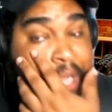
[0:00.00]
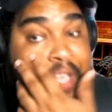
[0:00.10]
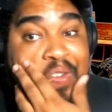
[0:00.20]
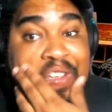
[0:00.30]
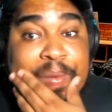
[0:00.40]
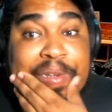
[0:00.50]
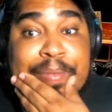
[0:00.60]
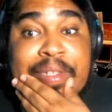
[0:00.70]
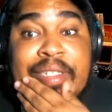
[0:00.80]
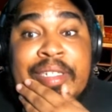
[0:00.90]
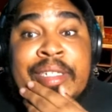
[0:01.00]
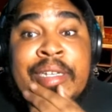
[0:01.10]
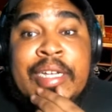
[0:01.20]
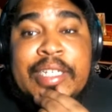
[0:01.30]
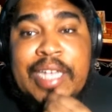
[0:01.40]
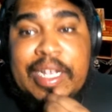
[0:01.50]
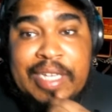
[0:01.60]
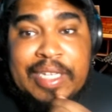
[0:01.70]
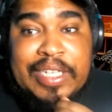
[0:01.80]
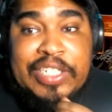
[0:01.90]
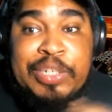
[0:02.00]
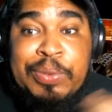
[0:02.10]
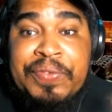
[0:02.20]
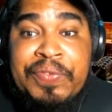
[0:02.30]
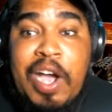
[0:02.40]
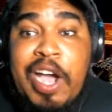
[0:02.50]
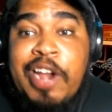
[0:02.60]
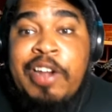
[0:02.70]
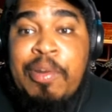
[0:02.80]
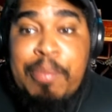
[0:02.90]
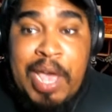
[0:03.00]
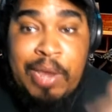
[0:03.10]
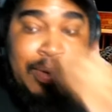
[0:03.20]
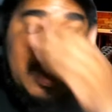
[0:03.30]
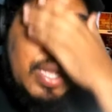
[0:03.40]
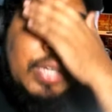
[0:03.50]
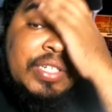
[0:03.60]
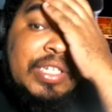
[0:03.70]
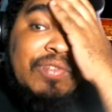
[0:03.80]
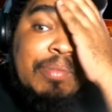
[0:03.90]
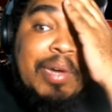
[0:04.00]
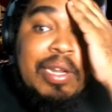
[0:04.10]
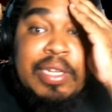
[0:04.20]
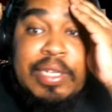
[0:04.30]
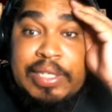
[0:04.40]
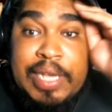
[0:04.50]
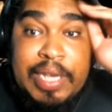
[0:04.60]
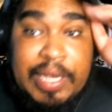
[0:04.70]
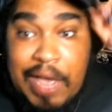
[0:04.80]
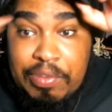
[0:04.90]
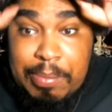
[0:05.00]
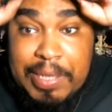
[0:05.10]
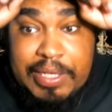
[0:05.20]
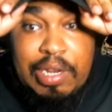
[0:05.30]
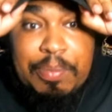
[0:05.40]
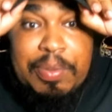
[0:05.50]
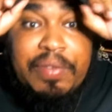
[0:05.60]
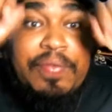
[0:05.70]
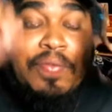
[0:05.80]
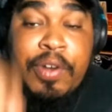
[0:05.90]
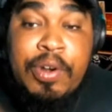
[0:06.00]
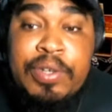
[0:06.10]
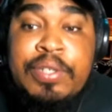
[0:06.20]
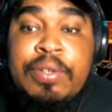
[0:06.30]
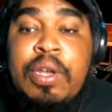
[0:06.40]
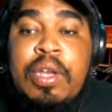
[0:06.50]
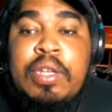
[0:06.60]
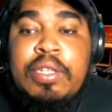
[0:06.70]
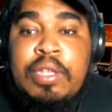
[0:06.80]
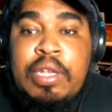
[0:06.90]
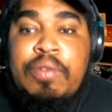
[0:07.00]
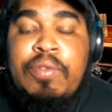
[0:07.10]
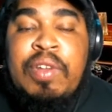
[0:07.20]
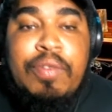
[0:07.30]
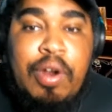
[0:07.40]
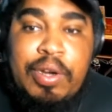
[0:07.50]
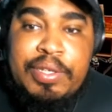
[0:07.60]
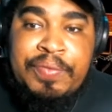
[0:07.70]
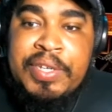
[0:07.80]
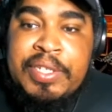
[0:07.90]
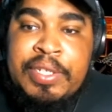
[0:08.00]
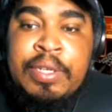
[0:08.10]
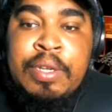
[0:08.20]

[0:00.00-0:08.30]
to read some of these messages. Tata says she was fire in her battle. She did rebuttal in the second after messing it up in the first in regards to Vixen.